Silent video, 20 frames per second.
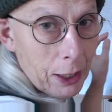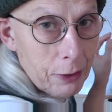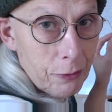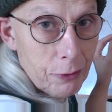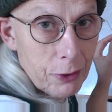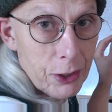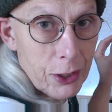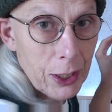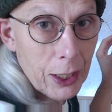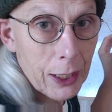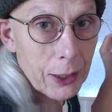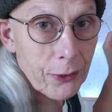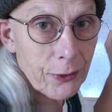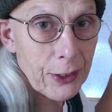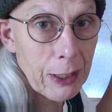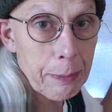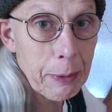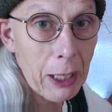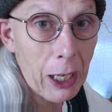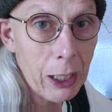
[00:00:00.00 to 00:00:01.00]
100 yards
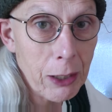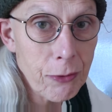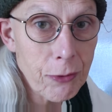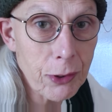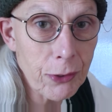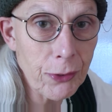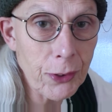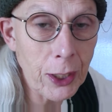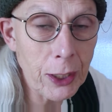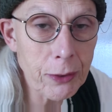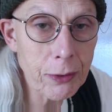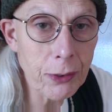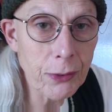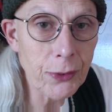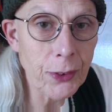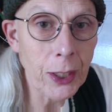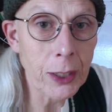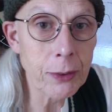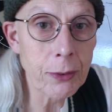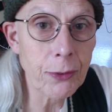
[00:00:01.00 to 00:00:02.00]
and there'd be hundreds and
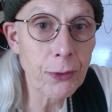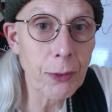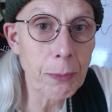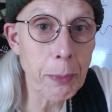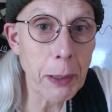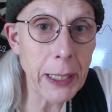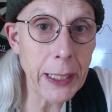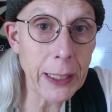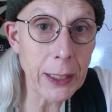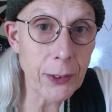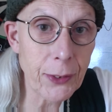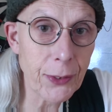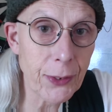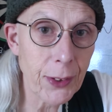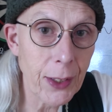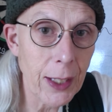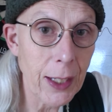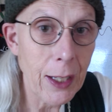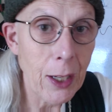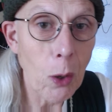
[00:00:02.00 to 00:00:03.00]
hundreds and hundreds of
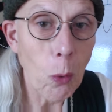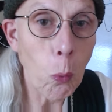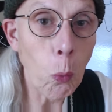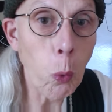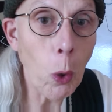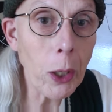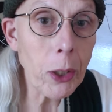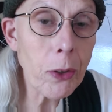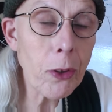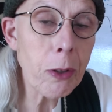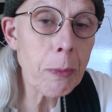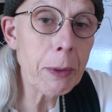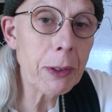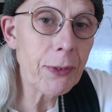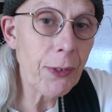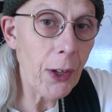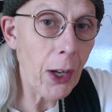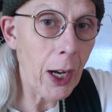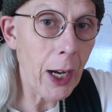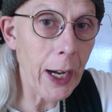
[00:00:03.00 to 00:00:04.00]
peaks. One of them
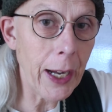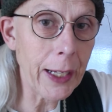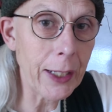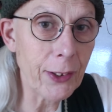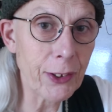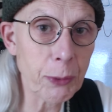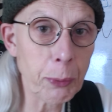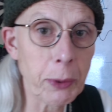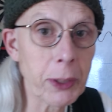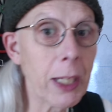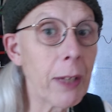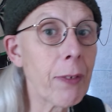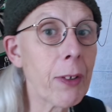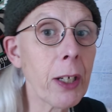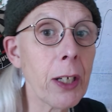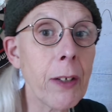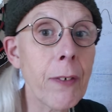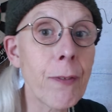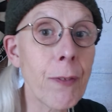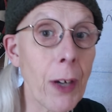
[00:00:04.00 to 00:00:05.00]
is the highest. We're never
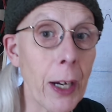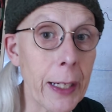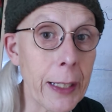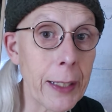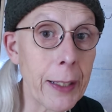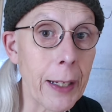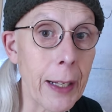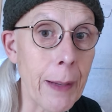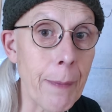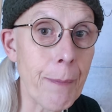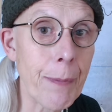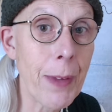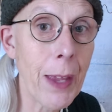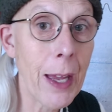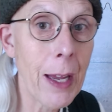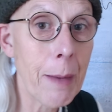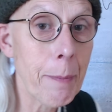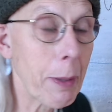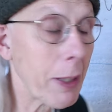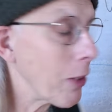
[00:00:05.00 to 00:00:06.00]
going to find it.
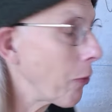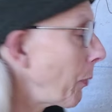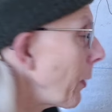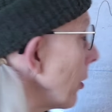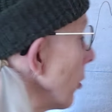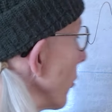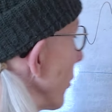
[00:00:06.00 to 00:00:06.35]
But if we